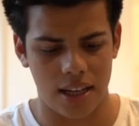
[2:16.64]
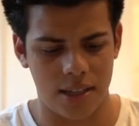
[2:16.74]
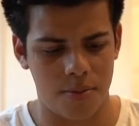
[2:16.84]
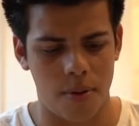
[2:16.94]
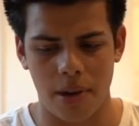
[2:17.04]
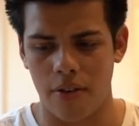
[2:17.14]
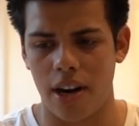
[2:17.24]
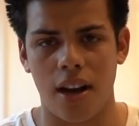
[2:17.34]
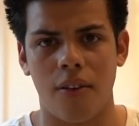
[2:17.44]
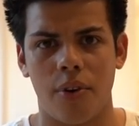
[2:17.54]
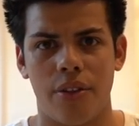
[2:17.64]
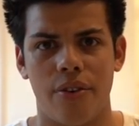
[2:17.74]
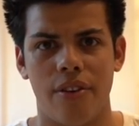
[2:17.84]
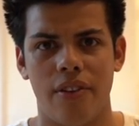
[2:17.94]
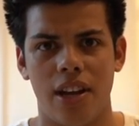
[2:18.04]
This is probably already halfway
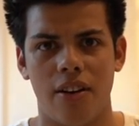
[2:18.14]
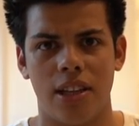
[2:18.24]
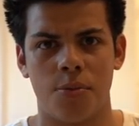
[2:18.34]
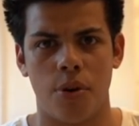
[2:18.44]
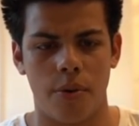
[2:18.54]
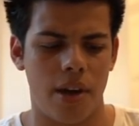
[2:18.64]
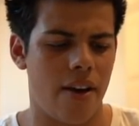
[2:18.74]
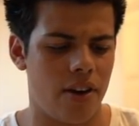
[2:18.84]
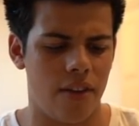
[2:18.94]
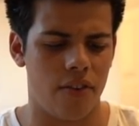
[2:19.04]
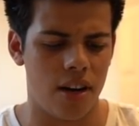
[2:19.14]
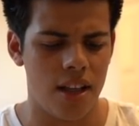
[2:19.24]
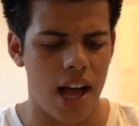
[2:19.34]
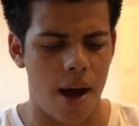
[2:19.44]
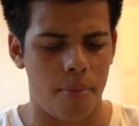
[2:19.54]
through the video at this point. We haven't even
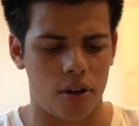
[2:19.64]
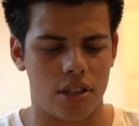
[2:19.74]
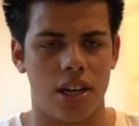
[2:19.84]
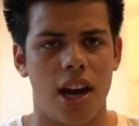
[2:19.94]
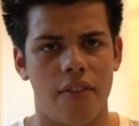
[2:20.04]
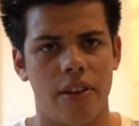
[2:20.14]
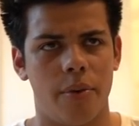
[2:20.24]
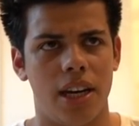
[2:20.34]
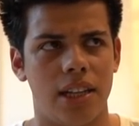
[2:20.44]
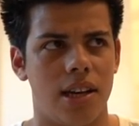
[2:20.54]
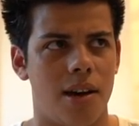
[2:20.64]
unboxed the knife that we need